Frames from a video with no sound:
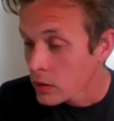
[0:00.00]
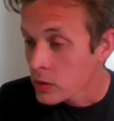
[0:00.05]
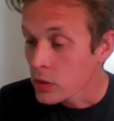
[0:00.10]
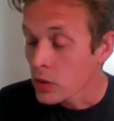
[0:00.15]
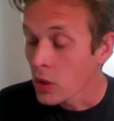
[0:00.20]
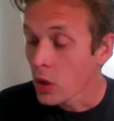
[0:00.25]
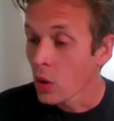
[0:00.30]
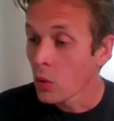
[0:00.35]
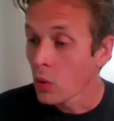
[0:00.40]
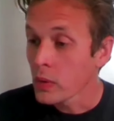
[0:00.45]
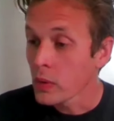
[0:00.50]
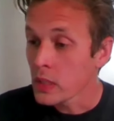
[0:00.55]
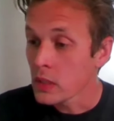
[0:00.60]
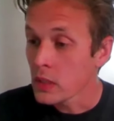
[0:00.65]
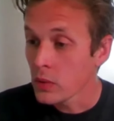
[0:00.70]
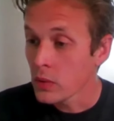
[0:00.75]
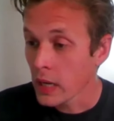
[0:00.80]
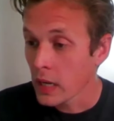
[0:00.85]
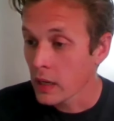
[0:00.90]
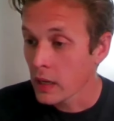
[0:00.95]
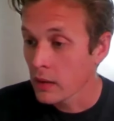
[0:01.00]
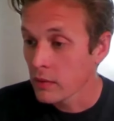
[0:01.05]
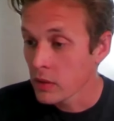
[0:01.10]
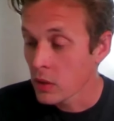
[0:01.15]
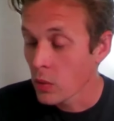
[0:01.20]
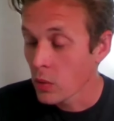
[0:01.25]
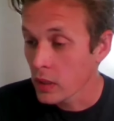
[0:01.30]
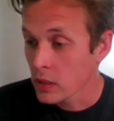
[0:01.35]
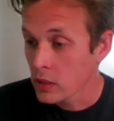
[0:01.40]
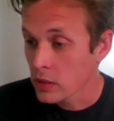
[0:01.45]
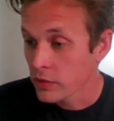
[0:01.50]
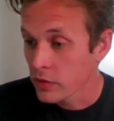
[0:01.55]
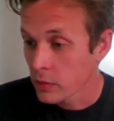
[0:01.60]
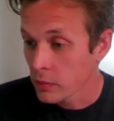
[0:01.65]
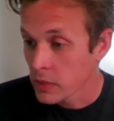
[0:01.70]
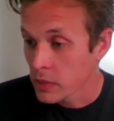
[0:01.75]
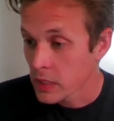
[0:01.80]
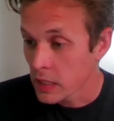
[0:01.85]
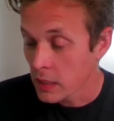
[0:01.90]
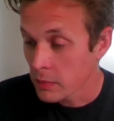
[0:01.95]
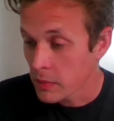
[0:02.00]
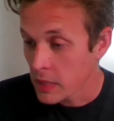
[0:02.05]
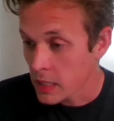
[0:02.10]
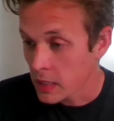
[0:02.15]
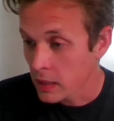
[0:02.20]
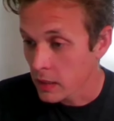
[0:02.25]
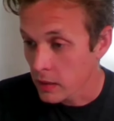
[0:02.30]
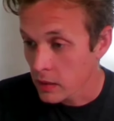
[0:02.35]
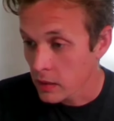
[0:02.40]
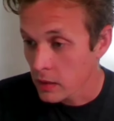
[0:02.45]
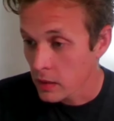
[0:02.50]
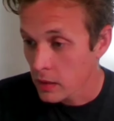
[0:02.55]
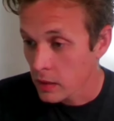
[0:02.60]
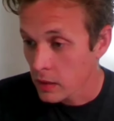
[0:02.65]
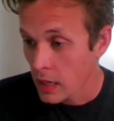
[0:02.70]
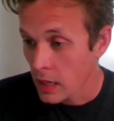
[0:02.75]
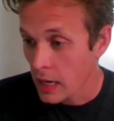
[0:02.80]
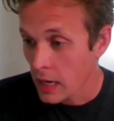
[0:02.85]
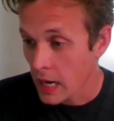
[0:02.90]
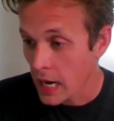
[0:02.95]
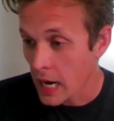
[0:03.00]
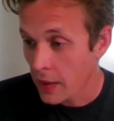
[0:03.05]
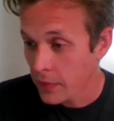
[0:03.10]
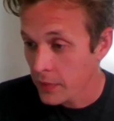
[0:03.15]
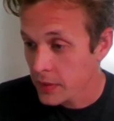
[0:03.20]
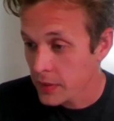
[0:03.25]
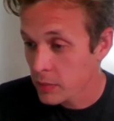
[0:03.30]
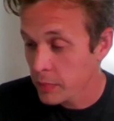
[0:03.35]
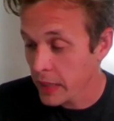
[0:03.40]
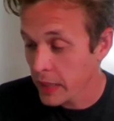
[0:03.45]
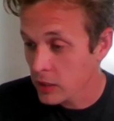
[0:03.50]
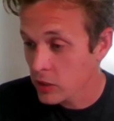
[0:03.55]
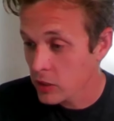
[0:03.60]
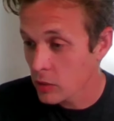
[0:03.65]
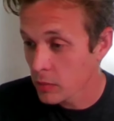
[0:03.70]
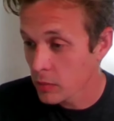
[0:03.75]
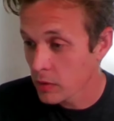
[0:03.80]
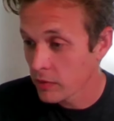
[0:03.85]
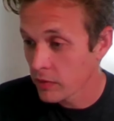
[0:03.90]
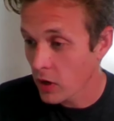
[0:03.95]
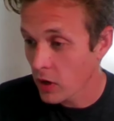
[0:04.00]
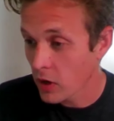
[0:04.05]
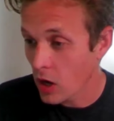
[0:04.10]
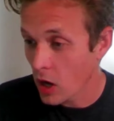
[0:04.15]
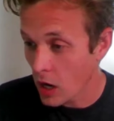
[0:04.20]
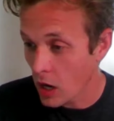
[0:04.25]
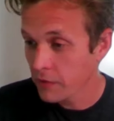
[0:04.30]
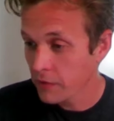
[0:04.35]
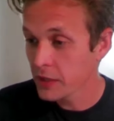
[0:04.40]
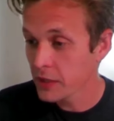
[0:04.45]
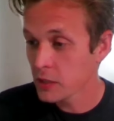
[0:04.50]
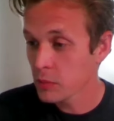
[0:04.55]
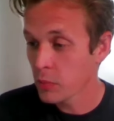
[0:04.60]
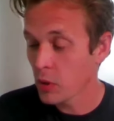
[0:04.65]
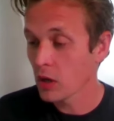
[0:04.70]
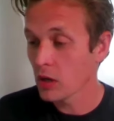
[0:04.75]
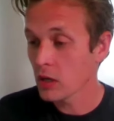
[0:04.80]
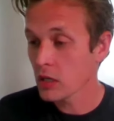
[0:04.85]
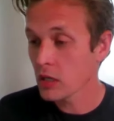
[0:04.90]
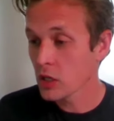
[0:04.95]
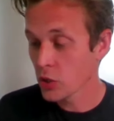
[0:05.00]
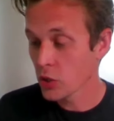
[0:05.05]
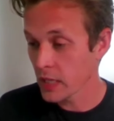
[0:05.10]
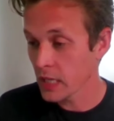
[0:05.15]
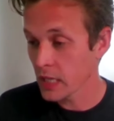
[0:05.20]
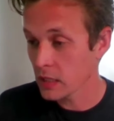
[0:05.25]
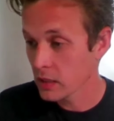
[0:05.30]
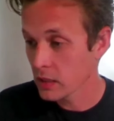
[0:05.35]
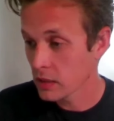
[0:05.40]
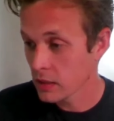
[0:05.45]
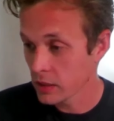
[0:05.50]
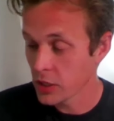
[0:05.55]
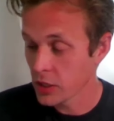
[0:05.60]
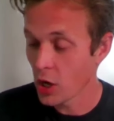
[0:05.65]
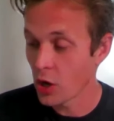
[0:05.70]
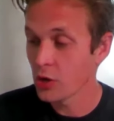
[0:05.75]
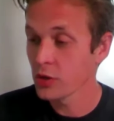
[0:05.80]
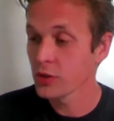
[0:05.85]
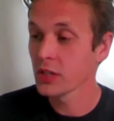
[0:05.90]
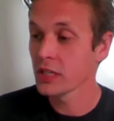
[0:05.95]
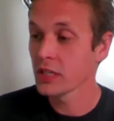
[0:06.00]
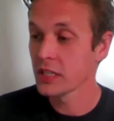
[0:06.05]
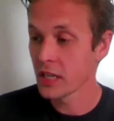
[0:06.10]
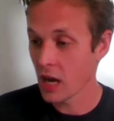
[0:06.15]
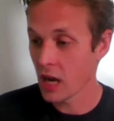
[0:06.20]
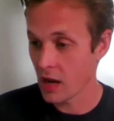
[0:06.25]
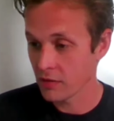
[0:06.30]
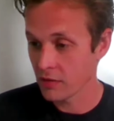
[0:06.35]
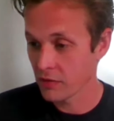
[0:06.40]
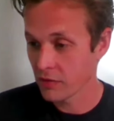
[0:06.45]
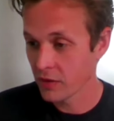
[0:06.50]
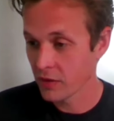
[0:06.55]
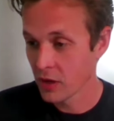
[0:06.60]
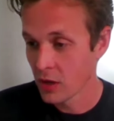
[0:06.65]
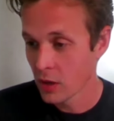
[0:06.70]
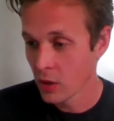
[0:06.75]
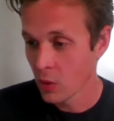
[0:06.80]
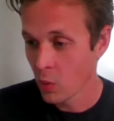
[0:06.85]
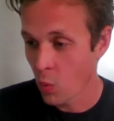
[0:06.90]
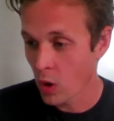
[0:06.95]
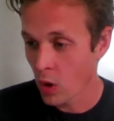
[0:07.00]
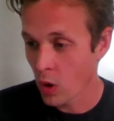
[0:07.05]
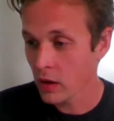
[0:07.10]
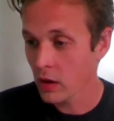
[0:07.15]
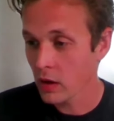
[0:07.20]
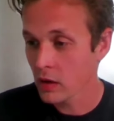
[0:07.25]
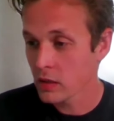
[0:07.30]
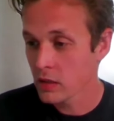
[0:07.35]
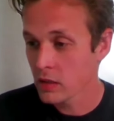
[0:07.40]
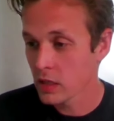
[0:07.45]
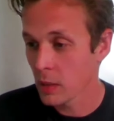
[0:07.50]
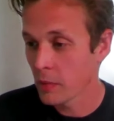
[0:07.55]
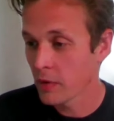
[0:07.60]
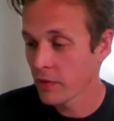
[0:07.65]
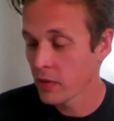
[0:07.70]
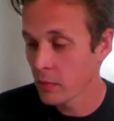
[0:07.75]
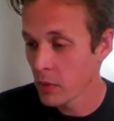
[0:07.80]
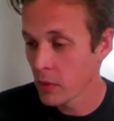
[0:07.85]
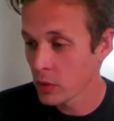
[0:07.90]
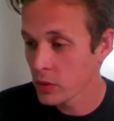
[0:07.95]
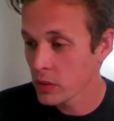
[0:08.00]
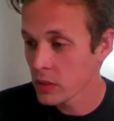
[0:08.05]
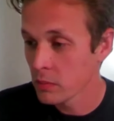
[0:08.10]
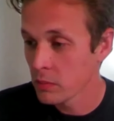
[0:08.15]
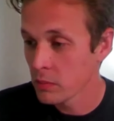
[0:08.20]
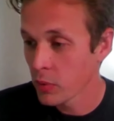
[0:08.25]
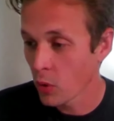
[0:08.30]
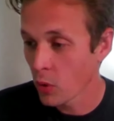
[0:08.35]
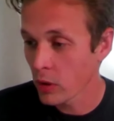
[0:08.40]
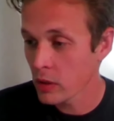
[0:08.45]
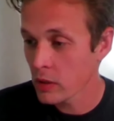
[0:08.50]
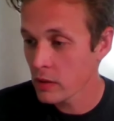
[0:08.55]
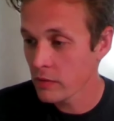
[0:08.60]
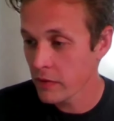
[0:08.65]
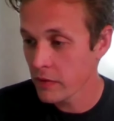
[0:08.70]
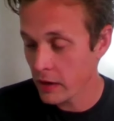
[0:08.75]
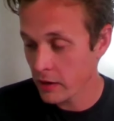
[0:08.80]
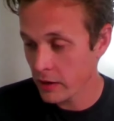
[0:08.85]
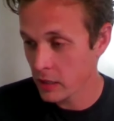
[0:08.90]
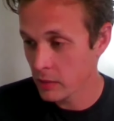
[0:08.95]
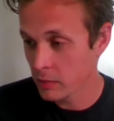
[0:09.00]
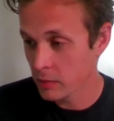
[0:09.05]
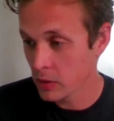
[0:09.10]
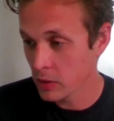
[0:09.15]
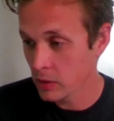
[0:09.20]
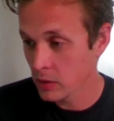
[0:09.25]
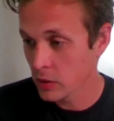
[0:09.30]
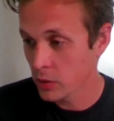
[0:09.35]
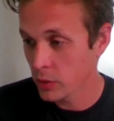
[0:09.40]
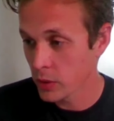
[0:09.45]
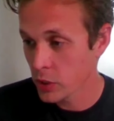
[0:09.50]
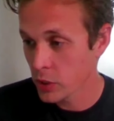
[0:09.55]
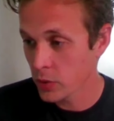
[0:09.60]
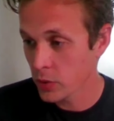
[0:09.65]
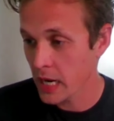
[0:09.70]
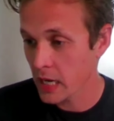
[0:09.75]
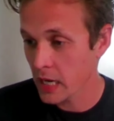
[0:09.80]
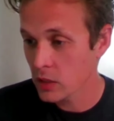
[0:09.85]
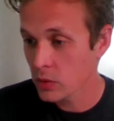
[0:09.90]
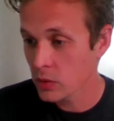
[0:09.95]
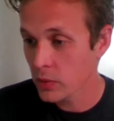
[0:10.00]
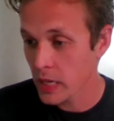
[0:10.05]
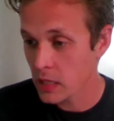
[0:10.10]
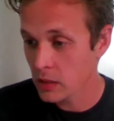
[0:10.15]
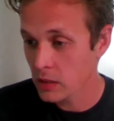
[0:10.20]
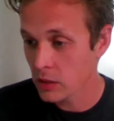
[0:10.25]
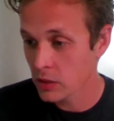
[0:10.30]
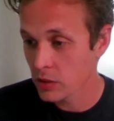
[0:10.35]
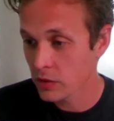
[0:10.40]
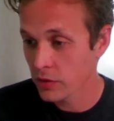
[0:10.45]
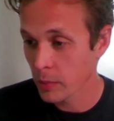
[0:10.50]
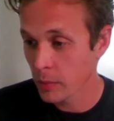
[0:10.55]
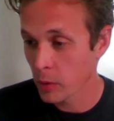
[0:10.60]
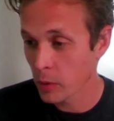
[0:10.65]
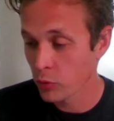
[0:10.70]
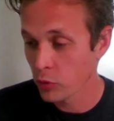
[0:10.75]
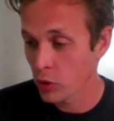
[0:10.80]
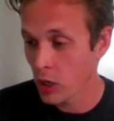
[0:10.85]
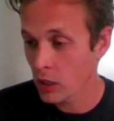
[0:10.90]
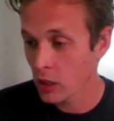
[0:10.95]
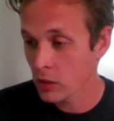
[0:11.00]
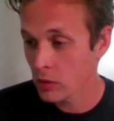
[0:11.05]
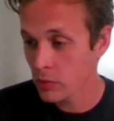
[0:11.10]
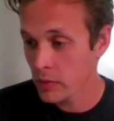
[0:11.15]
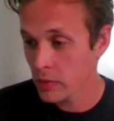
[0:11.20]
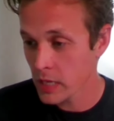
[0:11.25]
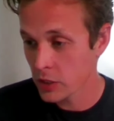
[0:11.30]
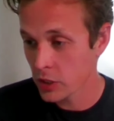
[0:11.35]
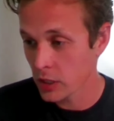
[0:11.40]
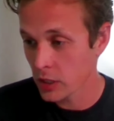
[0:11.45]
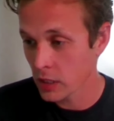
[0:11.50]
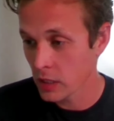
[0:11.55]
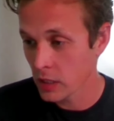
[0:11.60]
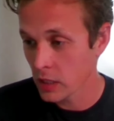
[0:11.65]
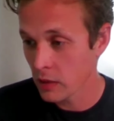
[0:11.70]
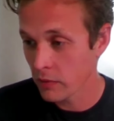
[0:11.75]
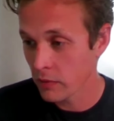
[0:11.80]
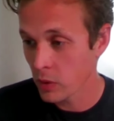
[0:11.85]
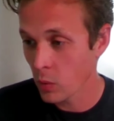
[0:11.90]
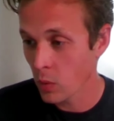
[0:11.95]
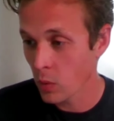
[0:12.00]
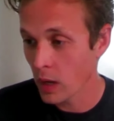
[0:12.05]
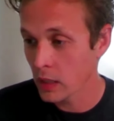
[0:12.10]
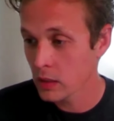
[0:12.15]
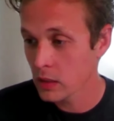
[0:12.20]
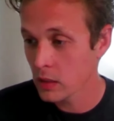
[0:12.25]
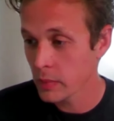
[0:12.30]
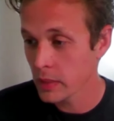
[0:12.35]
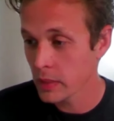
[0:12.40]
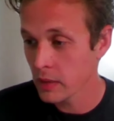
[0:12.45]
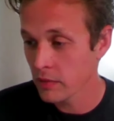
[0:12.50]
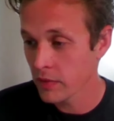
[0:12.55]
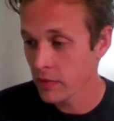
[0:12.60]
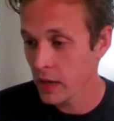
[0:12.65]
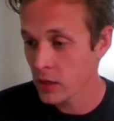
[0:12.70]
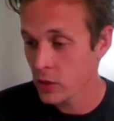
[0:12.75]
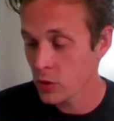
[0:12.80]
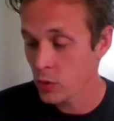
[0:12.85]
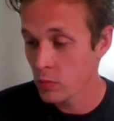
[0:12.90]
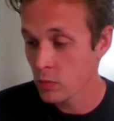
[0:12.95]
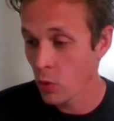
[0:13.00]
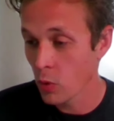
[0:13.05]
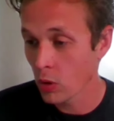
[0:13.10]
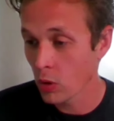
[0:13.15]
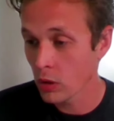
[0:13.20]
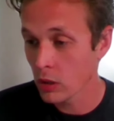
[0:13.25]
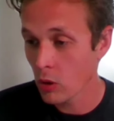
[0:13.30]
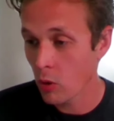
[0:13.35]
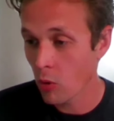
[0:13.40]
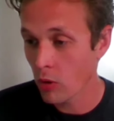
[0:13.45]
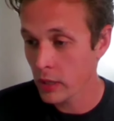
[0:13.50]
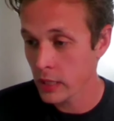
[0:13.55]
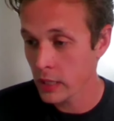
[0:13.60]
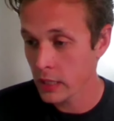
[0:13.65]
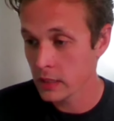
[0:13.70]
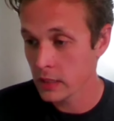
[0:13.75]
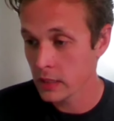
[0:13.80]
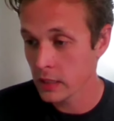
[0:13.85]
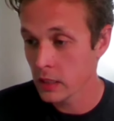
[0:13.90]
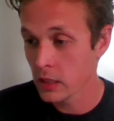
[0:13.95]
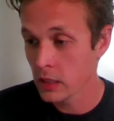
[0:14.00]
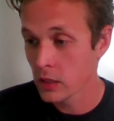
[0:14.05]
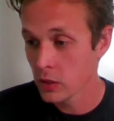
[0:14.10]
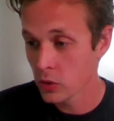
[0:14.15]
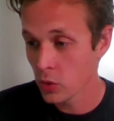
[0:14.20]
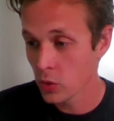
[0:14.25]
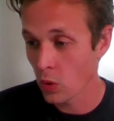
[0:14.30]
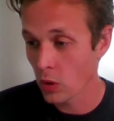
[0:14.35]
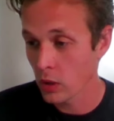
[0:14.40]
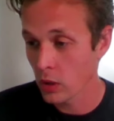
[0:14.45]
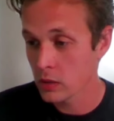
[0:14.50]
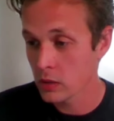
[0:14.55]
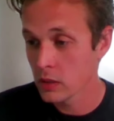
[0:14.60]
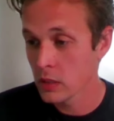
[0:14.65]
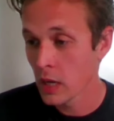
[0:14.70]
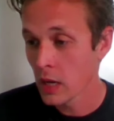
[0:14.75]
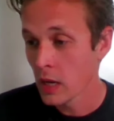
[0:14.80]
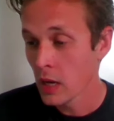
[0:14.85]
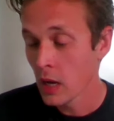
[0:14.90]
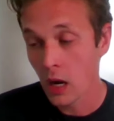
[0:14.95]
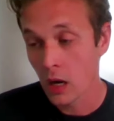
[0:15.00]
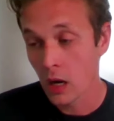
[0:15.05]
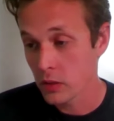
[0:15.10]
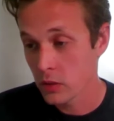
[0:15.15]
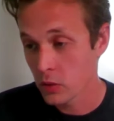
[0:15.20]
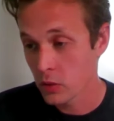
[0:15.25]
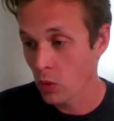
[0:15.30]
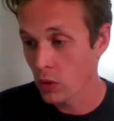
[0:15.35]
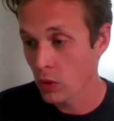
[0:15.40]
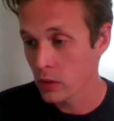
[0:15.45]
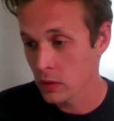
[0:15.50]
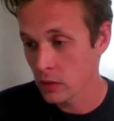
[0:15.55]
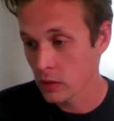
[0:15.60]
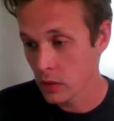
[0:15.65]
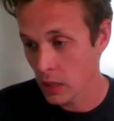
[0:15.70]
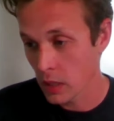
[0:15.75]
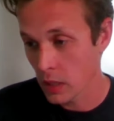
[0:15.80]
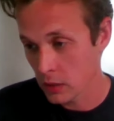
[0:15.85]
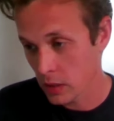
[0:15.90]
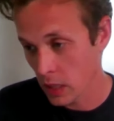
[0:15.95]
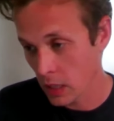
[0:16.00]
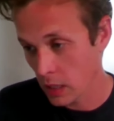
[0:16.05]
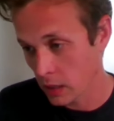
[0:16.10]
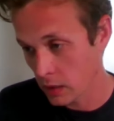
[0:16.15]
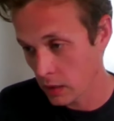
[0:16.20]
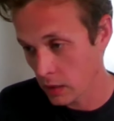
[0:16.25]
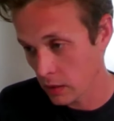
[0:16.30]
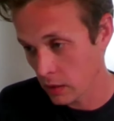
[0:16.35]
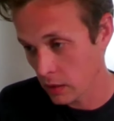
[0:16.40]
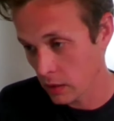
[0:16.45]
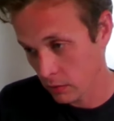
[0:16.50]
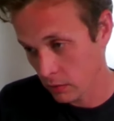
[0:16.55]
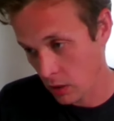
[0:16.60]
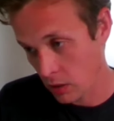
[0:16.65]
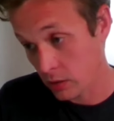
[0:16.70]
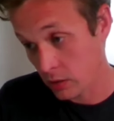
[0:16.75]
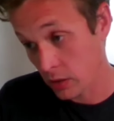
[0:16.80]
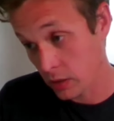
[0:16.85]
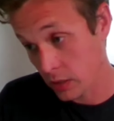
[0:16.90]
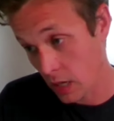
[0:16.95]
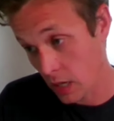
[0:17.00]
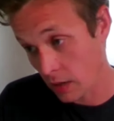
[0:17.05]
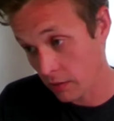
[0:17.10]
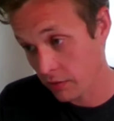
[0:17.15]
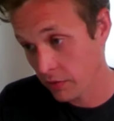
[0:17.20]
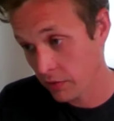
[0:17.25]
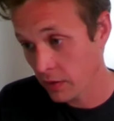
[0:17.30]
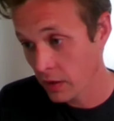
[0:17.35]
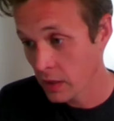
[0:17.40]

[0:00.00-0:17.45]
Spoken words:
So we do have a question from Tim here. On the spectrum of Office Park Crit to Tulsa Tough, what are some of the most important variables to attract racers from a broader region if we want to be a venue more oriented toward a Tulsa Tough?